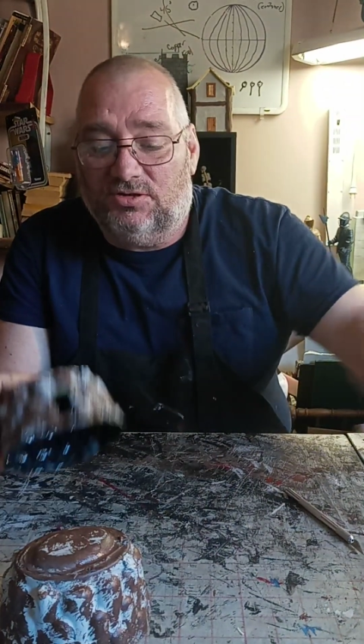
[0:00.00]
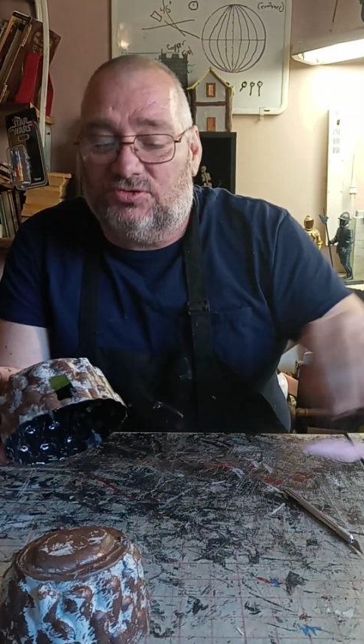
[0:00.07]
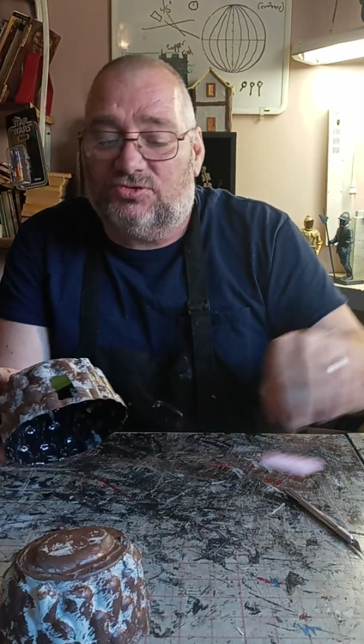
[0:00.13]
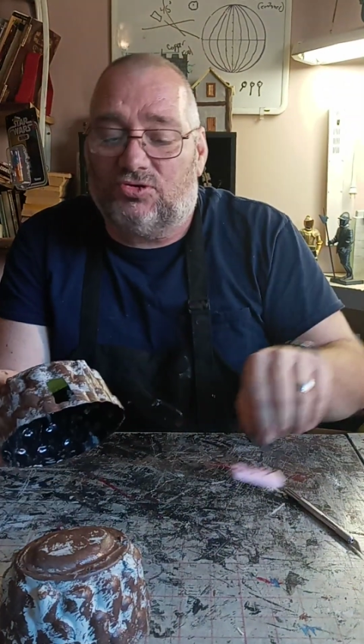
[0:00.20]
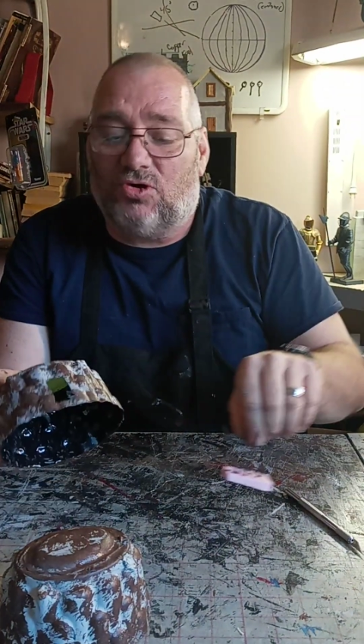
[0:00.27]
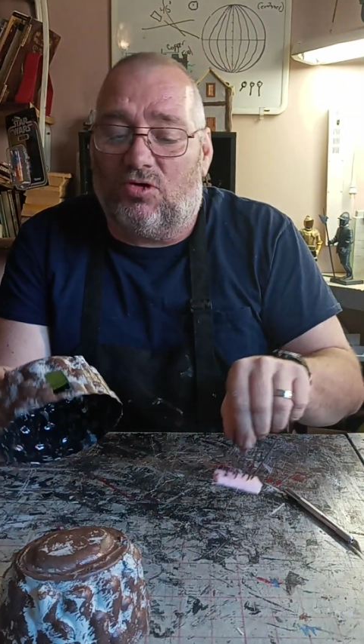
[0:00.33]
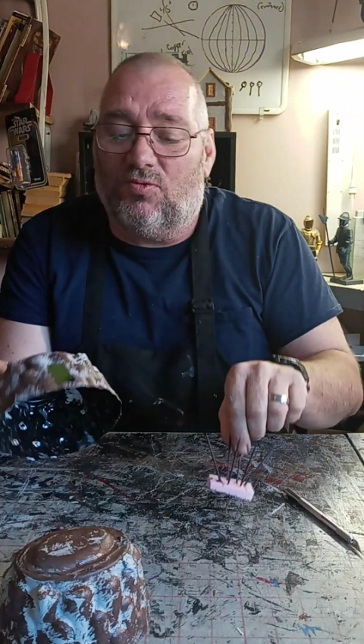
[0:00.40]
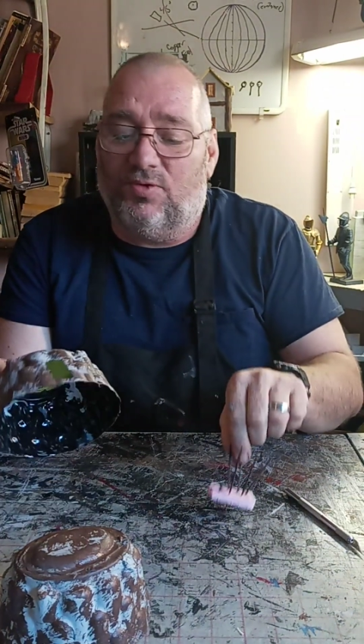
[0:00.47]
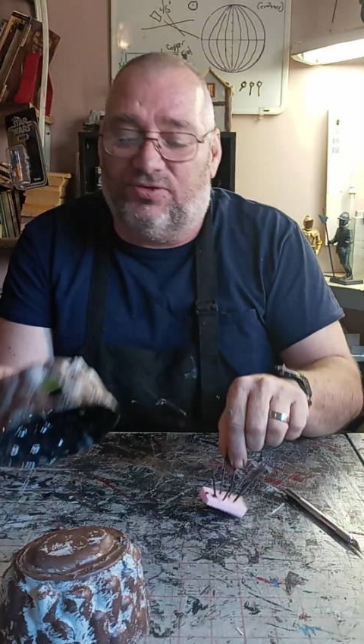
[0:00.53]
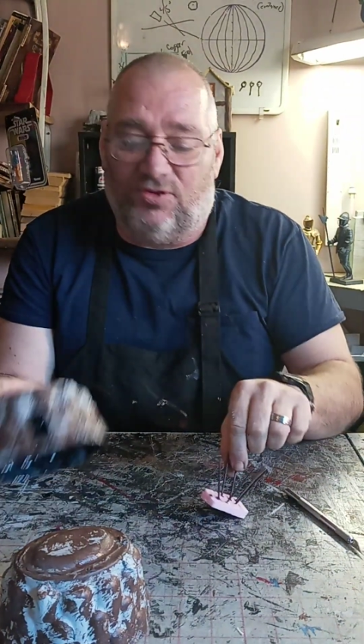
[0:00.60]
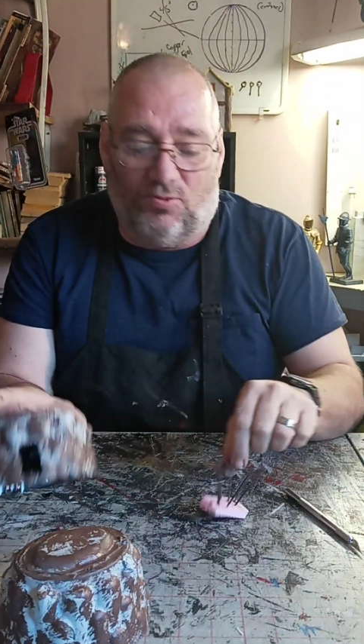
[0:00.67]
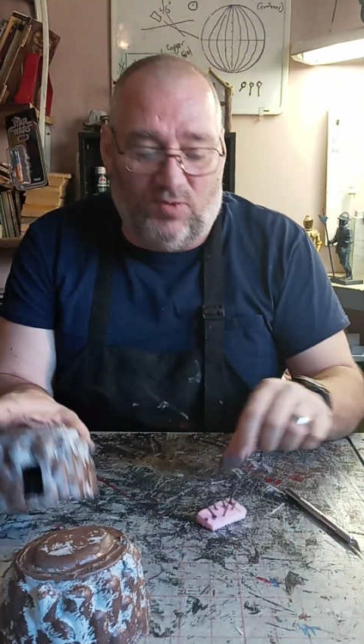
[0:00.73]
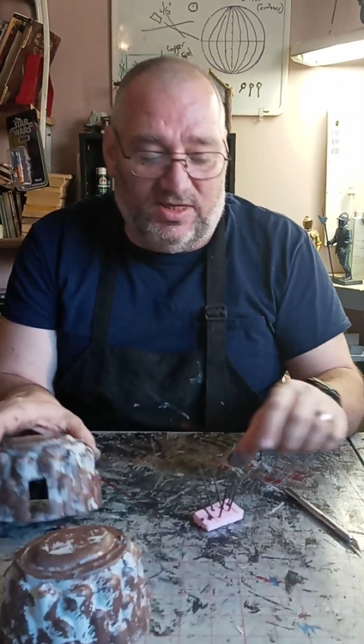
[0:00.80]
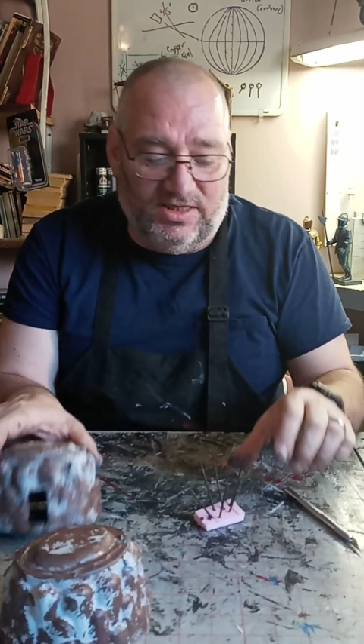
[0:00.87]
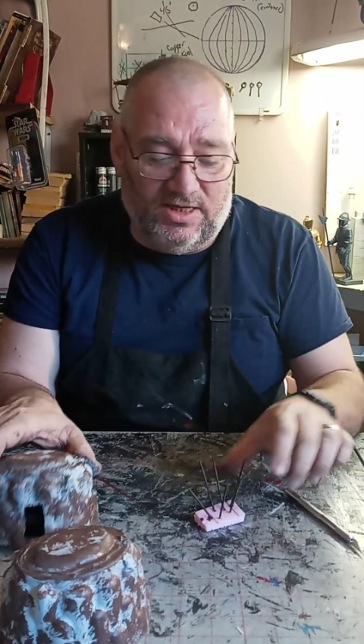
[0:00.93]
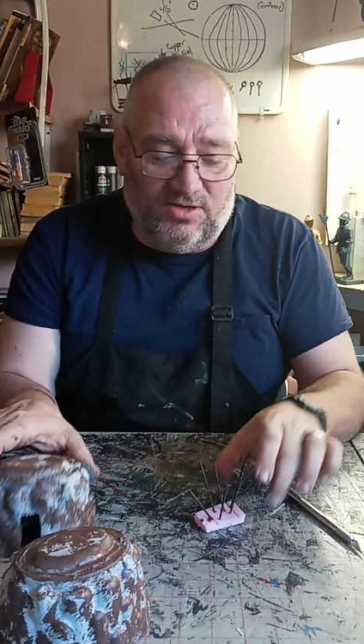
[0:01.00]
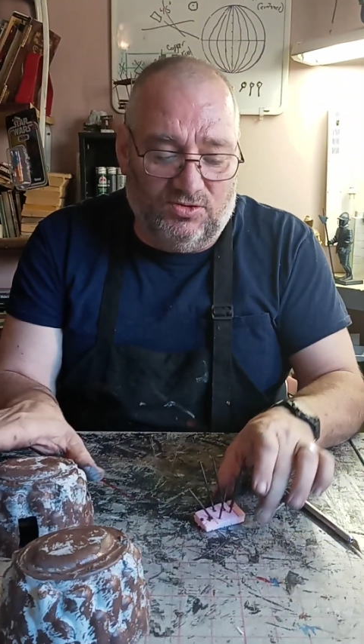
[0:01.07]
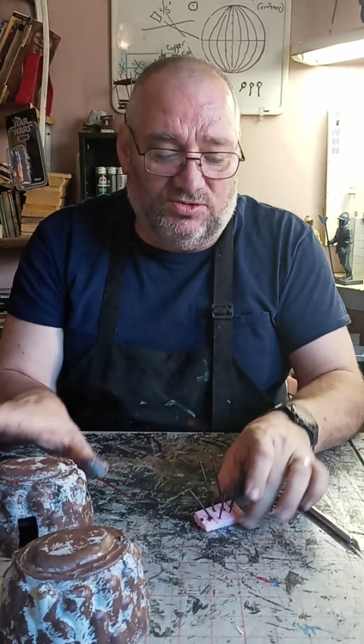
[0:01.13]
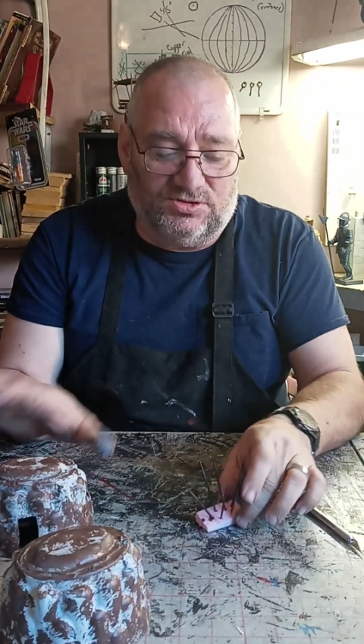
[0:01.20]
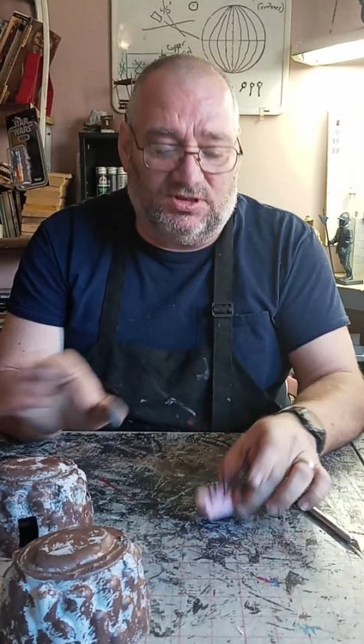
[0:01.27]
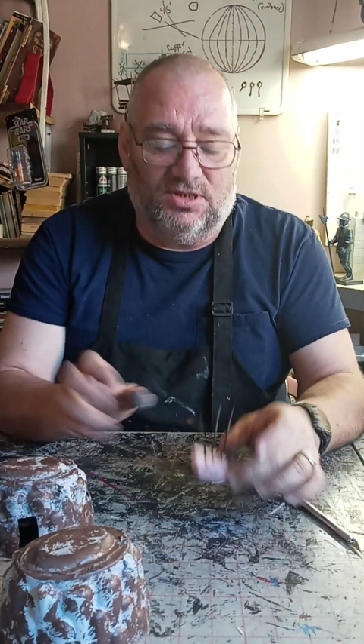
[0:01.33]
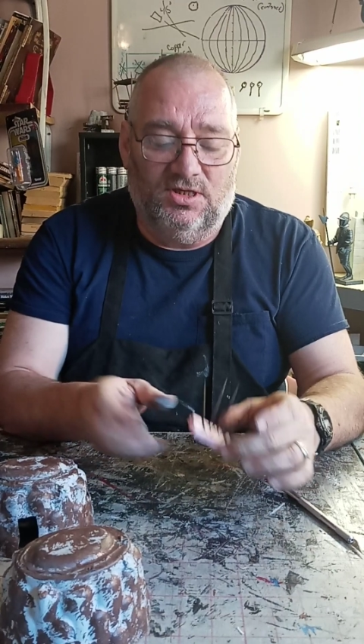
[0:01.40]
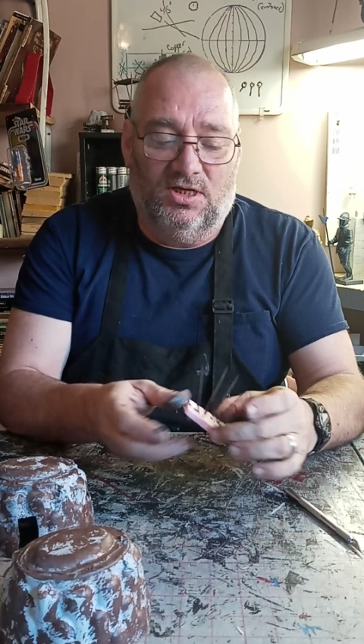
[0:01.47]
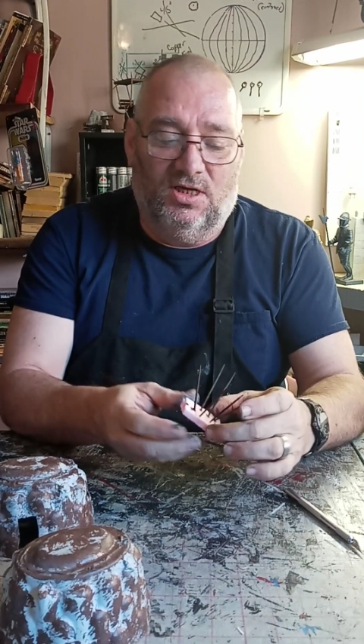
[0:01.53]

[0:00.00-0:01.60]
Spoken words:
start with the windows.